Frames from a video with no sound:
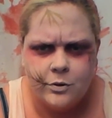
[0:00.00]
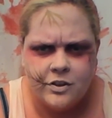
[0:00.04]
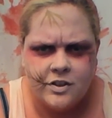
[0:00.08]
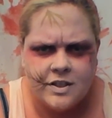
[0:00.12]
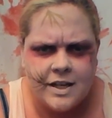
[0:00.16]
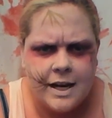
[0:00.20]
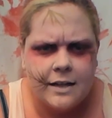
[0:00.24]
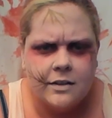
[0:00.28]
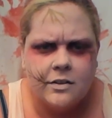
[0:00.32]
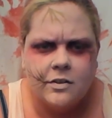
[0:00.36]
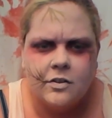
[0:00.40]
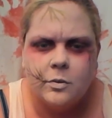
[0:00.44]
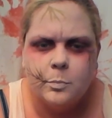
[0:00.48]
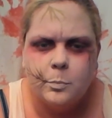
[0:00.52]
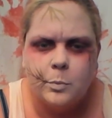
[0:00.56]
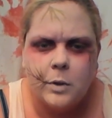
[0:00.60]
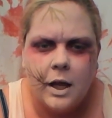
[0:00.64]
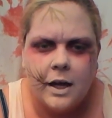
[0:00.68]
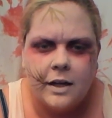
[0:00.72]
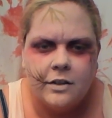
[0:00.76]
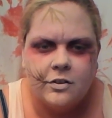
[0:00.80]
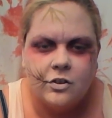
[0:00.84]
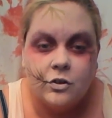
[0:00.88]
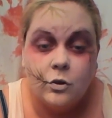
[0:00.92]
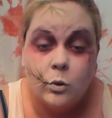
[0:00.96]
dance
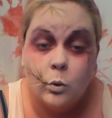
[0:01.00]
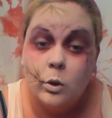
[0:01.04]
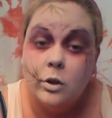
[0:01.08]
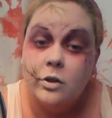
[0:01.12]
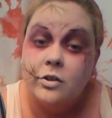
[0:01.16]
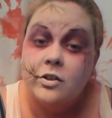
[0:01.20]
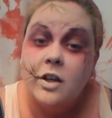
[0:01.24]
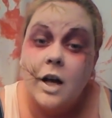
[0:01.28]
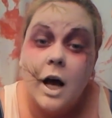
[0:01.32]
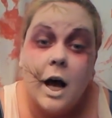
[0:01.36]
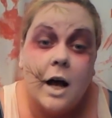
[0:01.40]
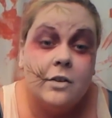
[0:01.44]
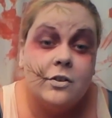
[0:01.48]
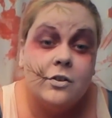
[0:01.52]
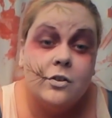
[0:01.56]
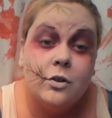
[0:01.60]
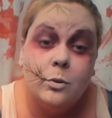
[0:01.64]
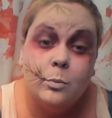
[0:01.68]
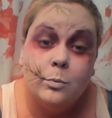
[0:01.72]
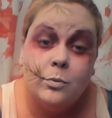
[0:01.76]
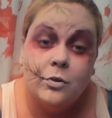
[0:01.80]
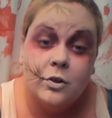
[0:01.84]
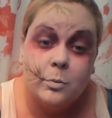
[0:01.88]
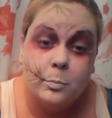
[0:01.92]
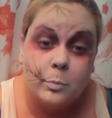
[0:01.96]
supply stores,
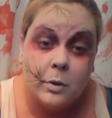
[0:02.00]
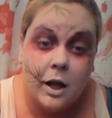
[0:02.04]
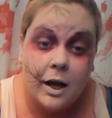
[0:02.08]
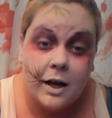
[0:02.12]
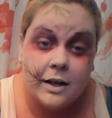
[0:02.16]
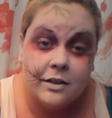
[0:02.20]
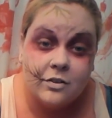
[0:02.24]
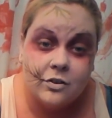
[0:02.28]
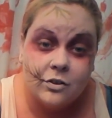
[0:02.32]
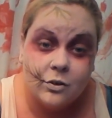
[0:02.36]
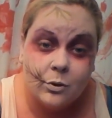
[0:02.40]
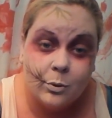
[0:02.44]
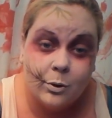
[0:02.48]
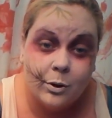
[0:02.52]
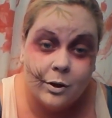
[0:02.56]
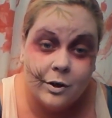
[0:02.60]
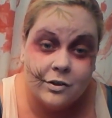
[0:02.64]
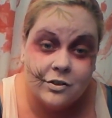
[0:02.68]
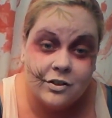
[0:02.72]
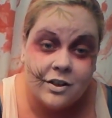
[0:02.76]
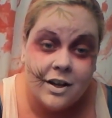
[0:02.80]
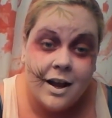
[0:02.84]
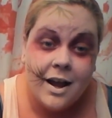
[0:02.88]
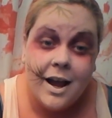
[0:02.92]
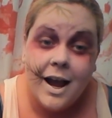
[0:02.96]
costume supply stores,